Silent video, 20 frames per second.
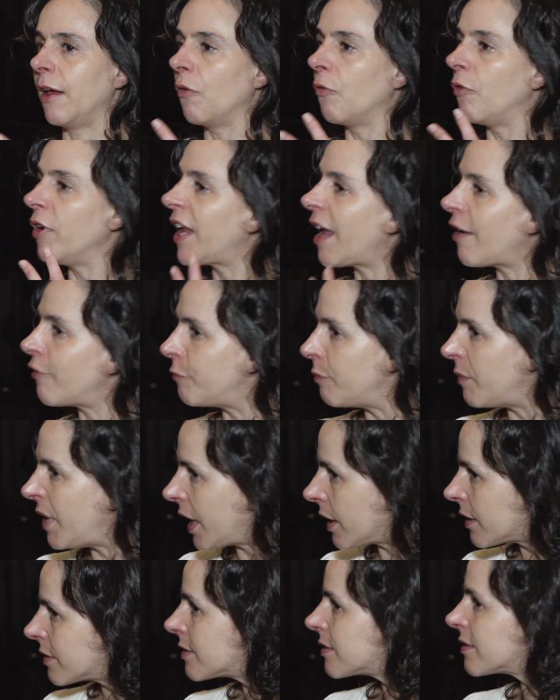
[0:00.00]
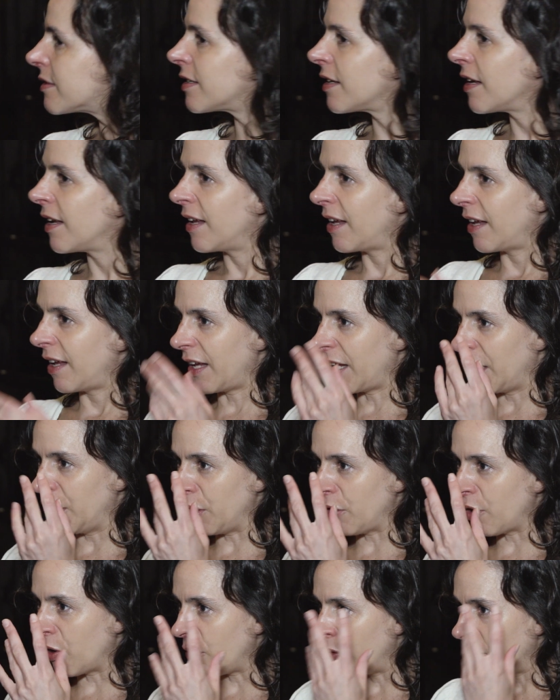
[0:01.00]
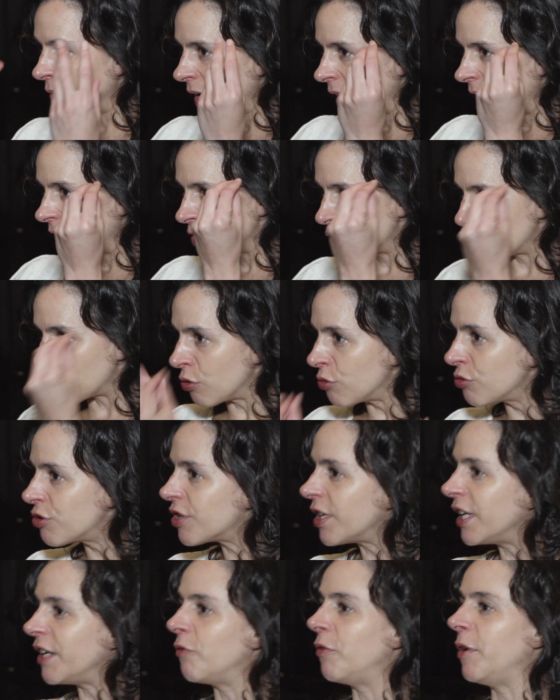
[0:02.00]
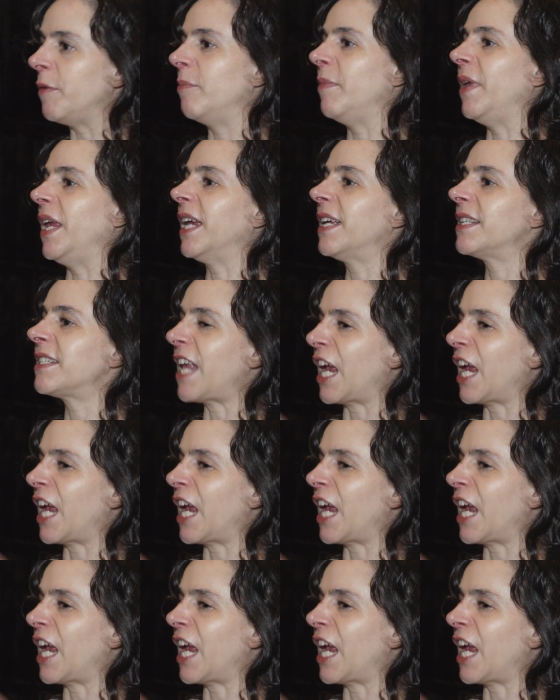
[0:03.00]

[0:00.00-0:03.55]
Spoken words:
we have mixed. Socially, we mix.